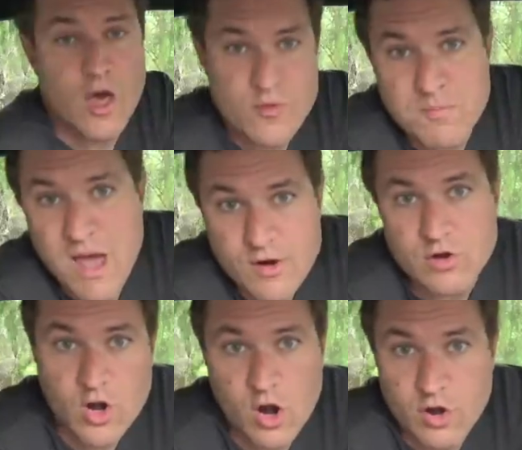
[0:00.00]
other
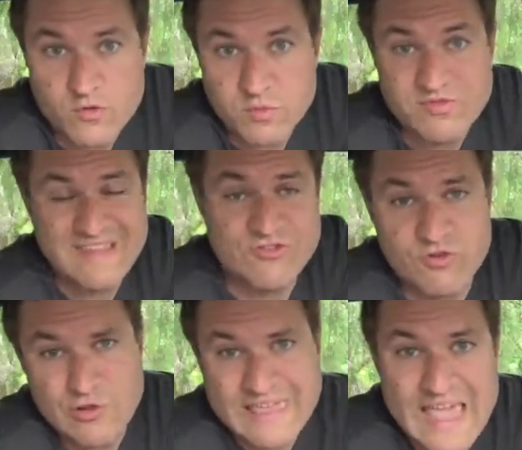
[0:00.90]
modern cars with
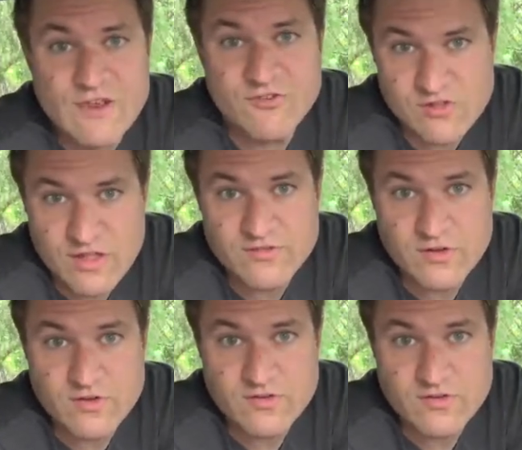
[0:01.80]
digital gauge clusters.